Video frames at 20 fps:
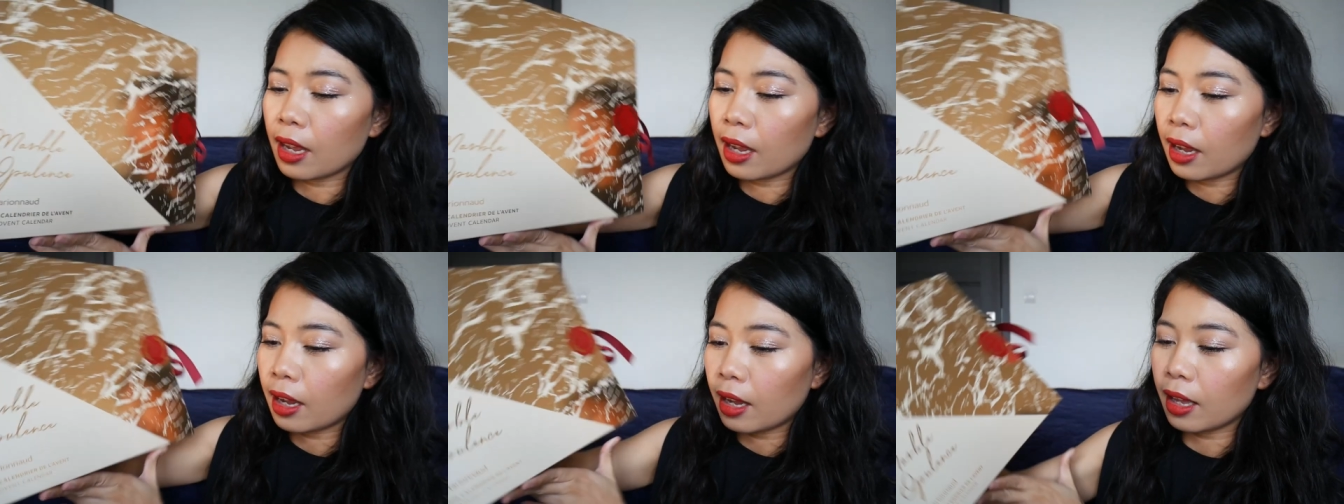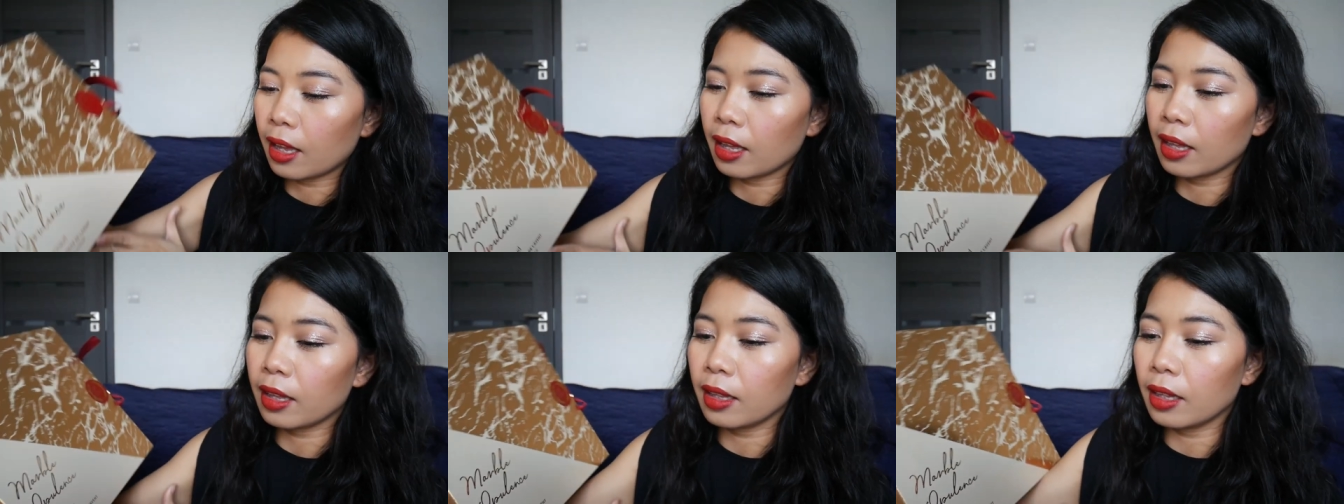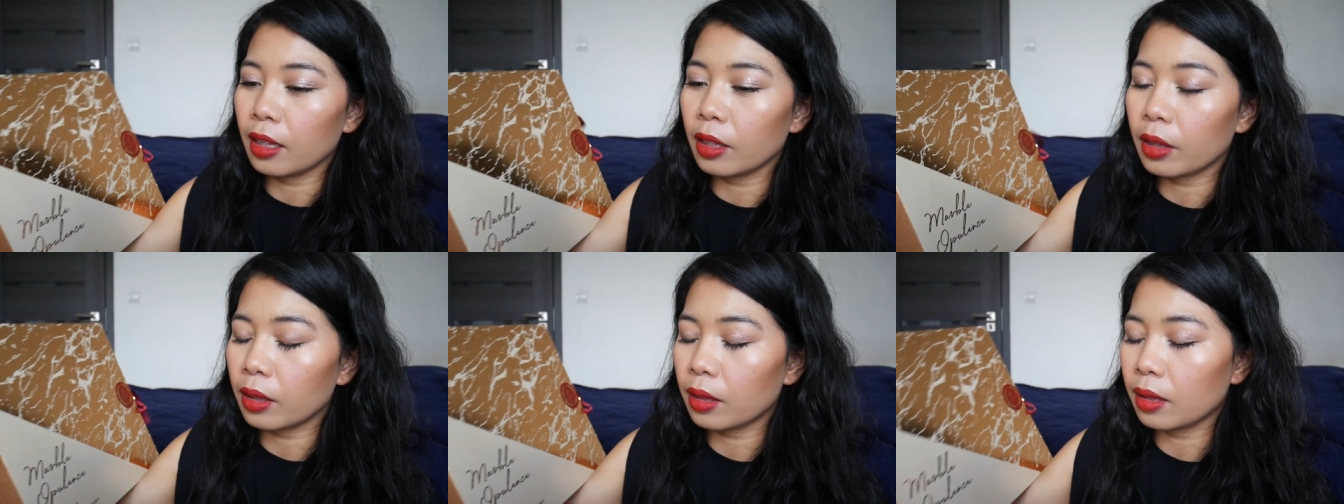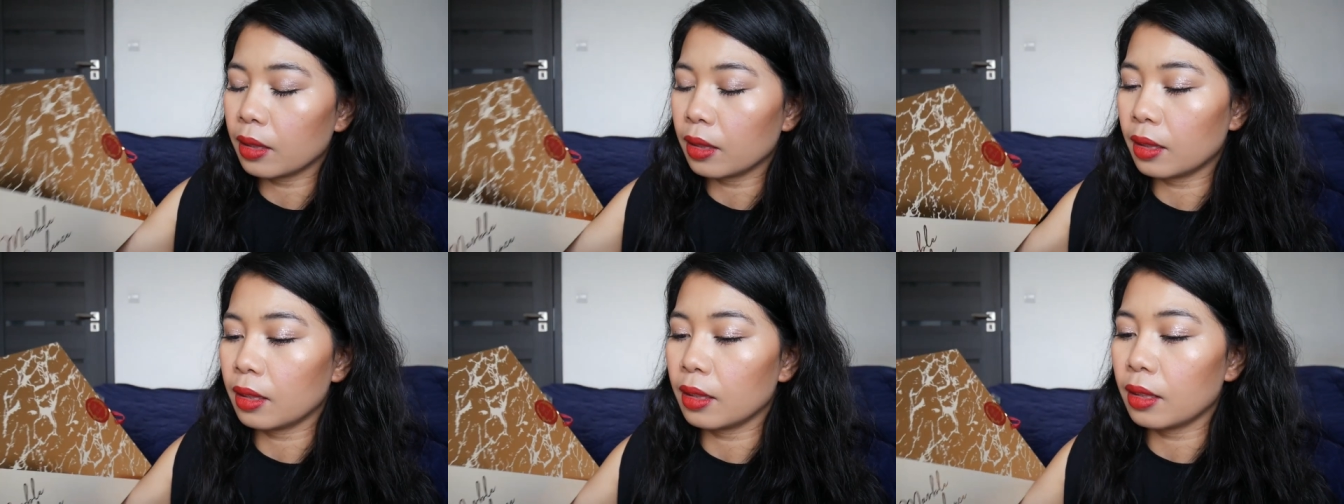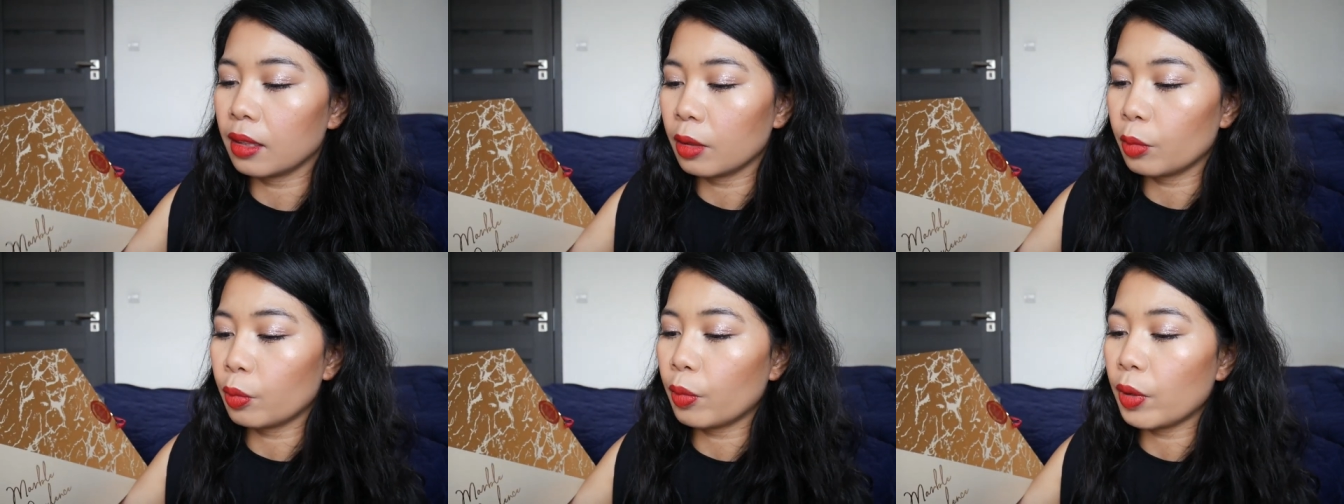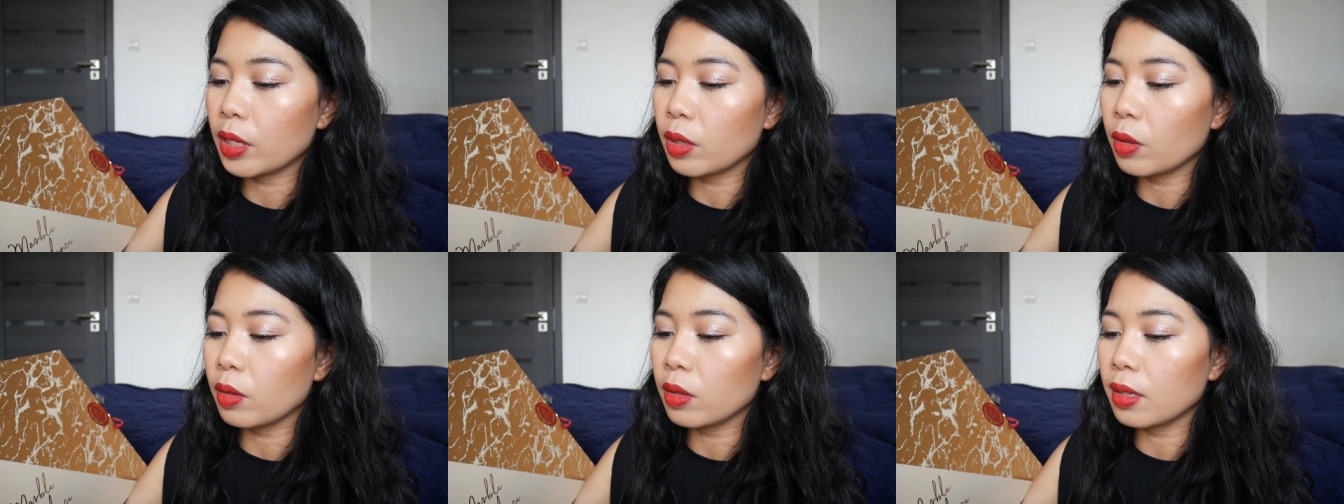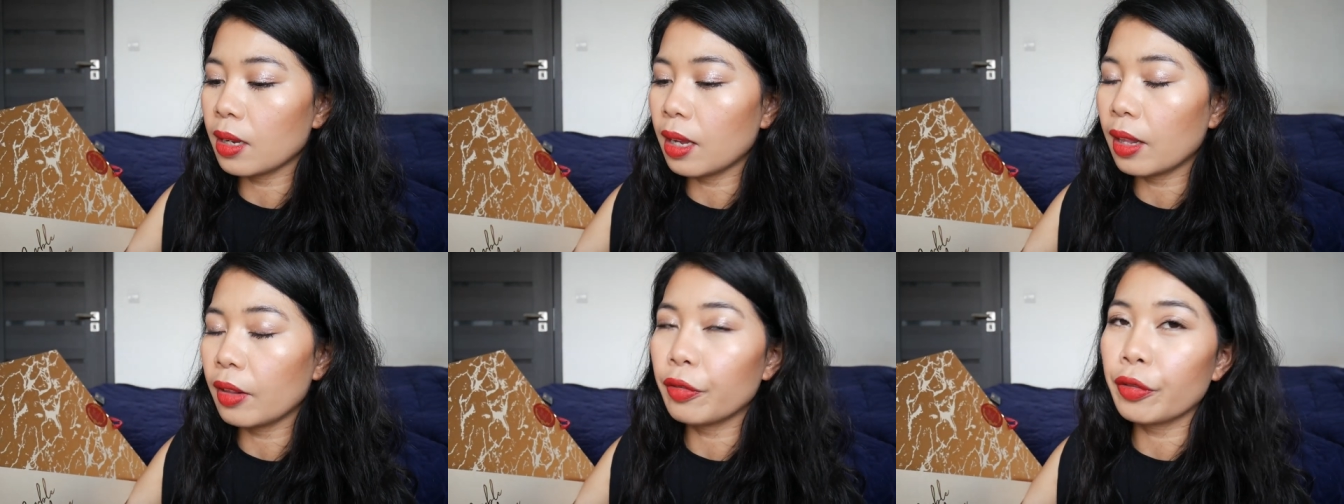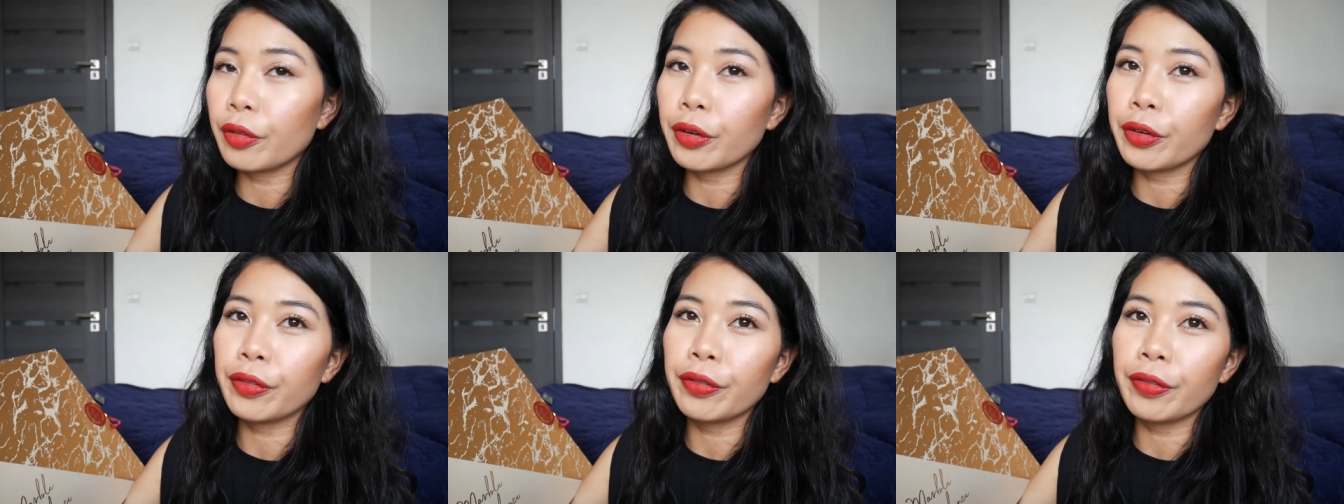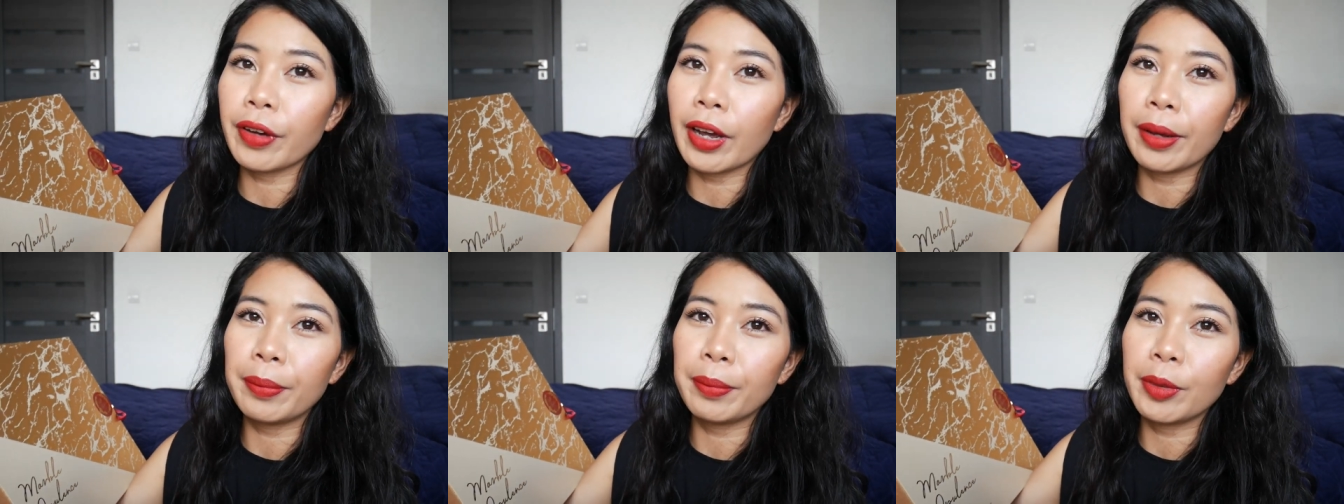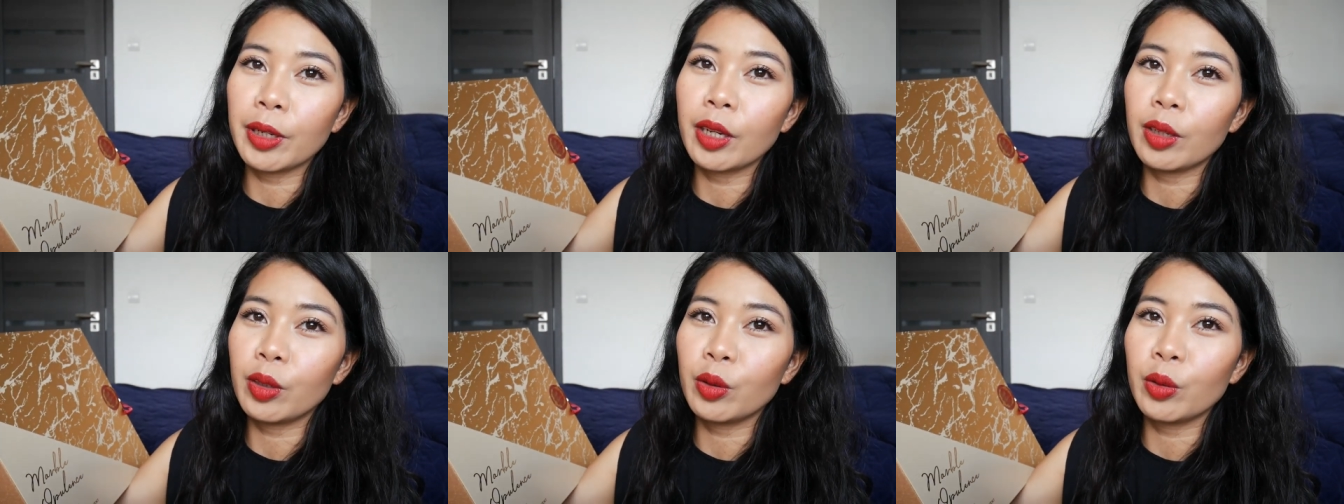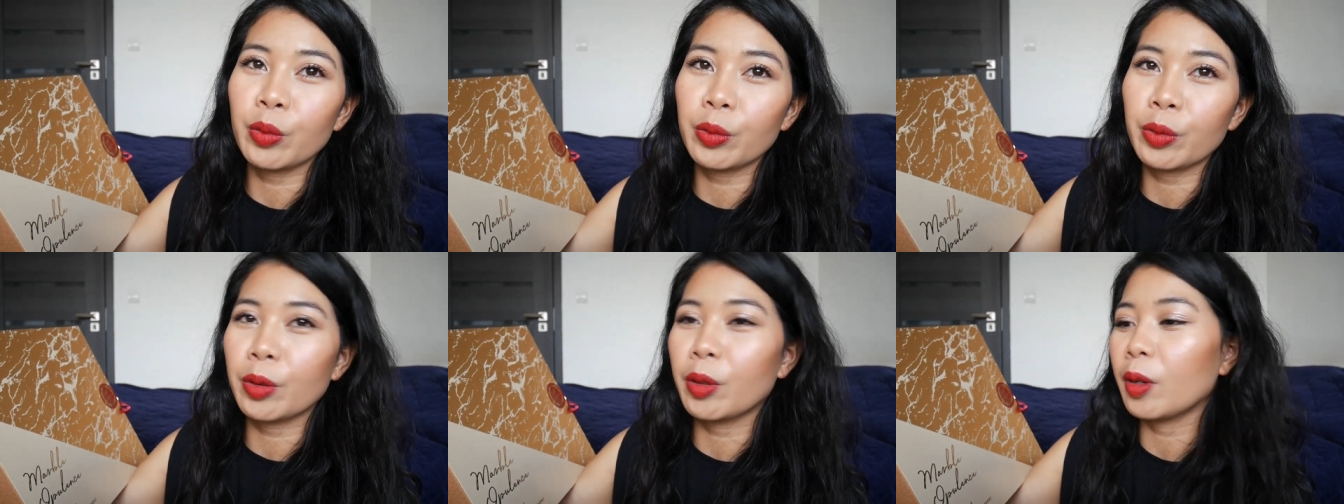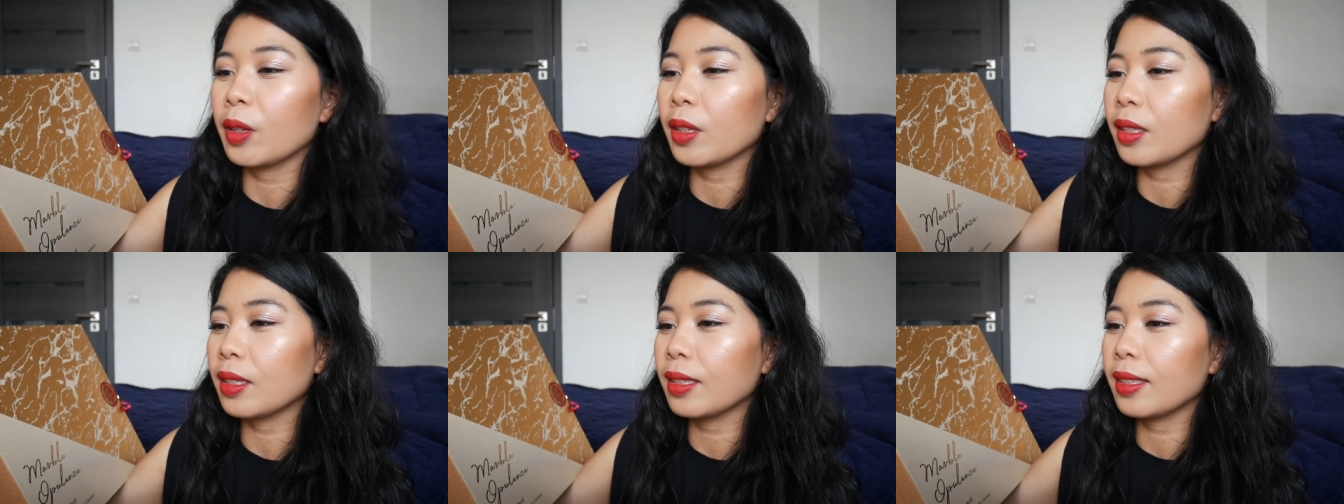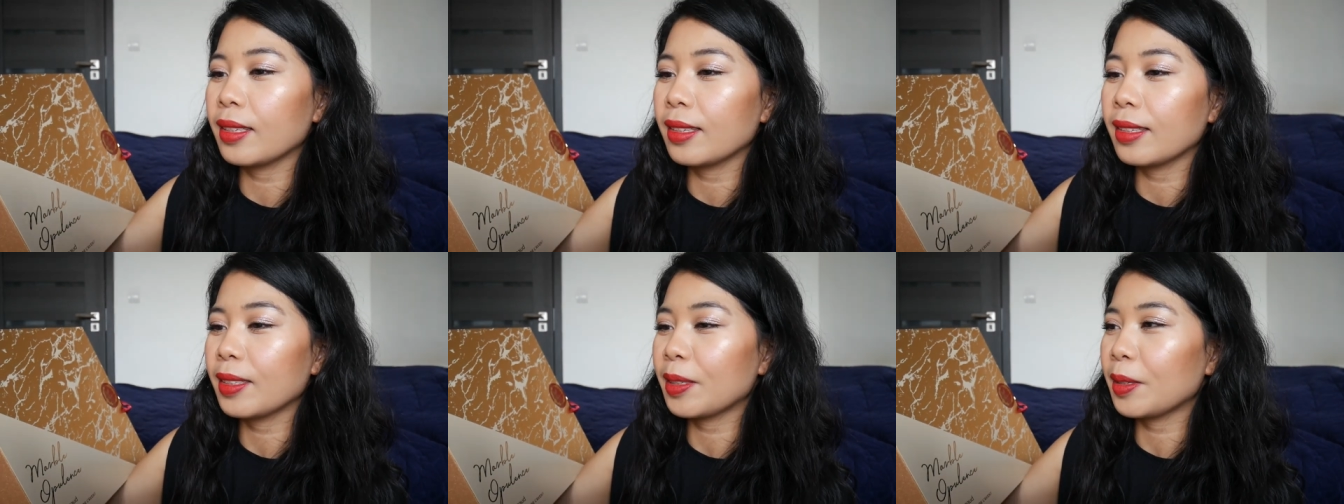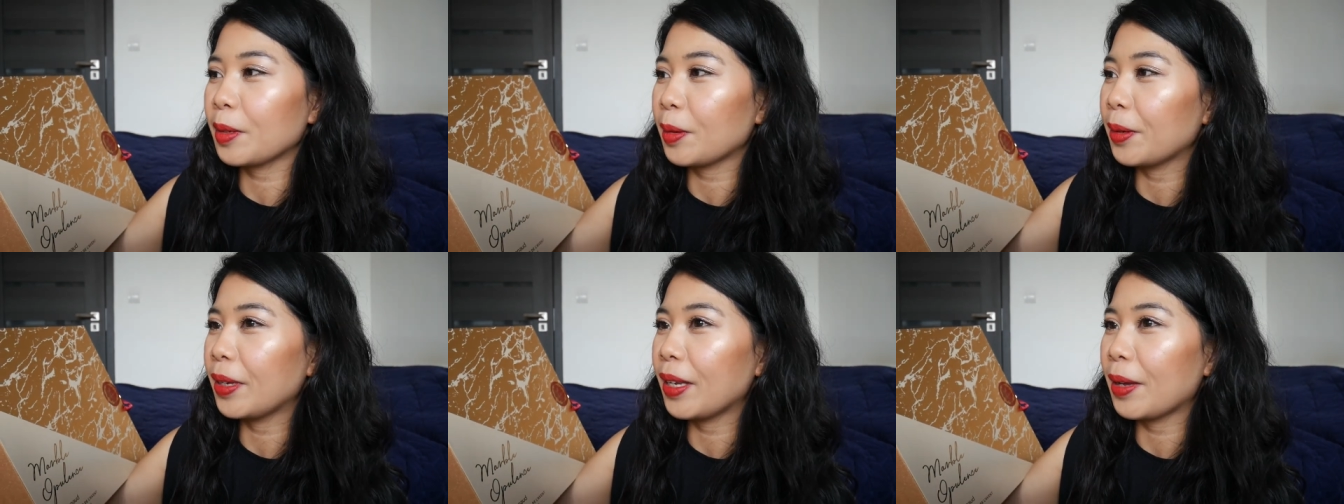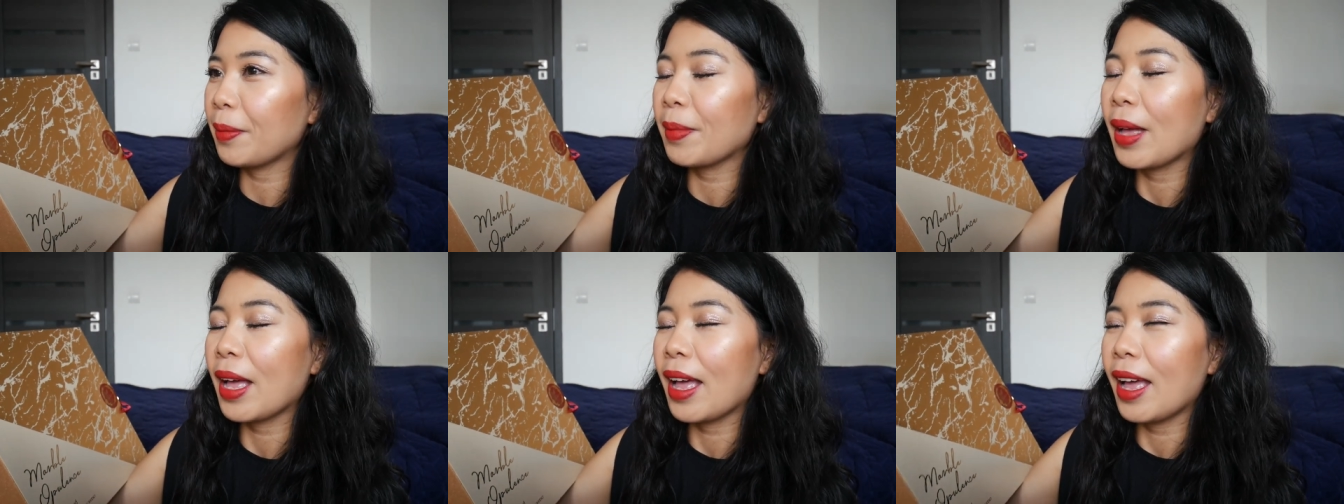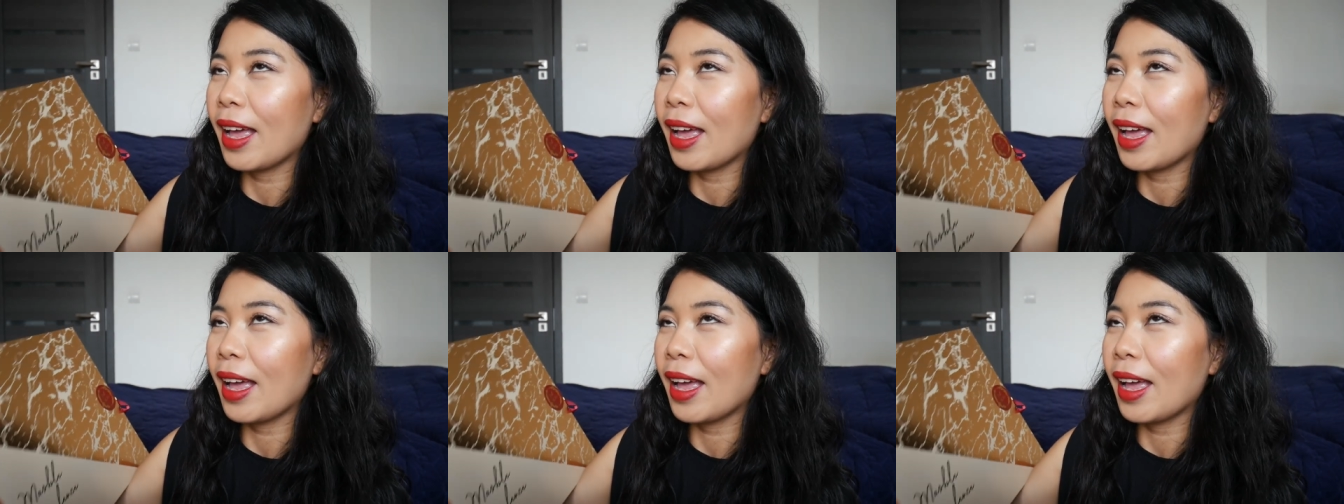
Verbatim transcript: and it was on sale for 5 euros. So yep.